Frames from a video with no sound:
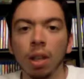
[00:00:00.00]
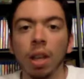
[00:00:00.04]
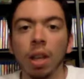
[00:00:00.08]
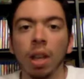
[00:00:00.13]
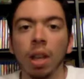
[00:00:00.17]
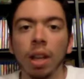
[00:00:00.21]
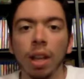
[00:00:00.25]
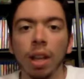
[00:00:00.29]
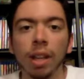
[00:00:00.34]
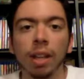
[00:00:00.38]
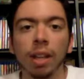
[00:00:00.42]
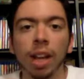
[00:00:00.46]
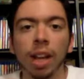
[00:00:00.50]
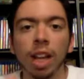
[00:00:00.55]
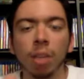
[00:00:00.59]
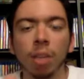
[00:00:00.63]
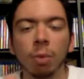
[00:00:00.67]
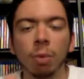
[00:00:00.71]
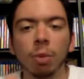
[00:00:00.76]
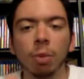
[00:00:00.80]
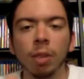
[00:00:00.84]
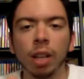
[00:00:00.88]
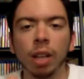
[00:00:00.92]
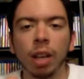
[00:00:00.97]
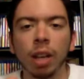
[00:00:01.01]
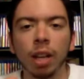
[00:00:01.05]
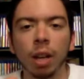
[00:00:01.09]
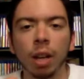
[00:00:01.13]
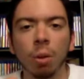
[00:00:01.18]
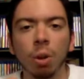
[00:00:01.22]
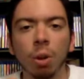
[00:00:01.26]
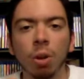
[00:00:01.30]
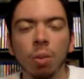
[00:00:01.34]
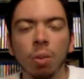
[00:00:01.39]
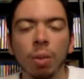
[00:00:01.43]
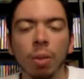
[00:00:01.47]
Hey guys, Movie Guy here.
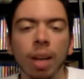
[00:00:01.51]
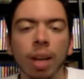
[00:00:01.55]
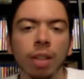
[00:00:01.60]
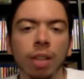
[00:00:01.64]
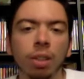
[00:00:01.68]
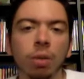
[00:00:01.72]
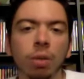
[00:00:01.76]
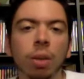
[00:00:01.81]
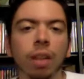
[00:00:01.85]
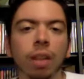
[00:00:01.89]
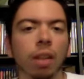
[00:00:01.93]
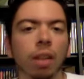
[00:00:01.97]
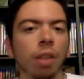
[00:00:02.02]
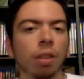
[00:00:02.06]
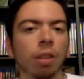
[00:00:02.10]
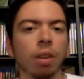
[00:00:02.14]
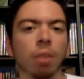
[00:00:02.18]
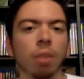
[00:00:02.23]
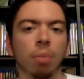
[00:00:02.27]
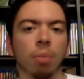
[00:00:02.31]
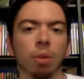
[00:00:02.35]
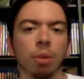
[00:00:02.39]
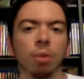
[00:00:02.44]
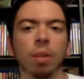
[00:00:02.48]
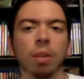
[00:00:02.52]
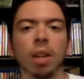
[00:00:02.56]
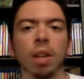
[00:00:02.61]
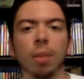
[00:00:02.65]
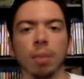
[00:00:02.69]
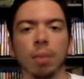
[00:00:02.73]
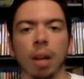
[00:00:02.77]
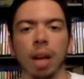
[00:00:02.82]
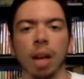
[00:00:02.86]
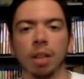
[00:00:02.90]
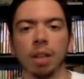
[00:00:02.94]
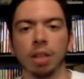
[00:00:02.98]
Welcome back to another Blu-ray
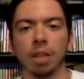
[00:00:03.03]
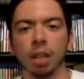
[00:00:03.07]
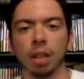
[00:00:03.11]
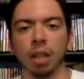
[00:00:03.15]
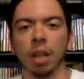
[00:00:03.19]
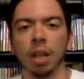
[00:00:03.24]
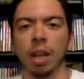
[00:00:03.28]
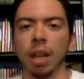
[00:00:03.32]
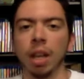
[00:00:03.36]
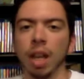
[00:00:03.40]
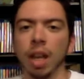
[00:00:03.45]
unboxing.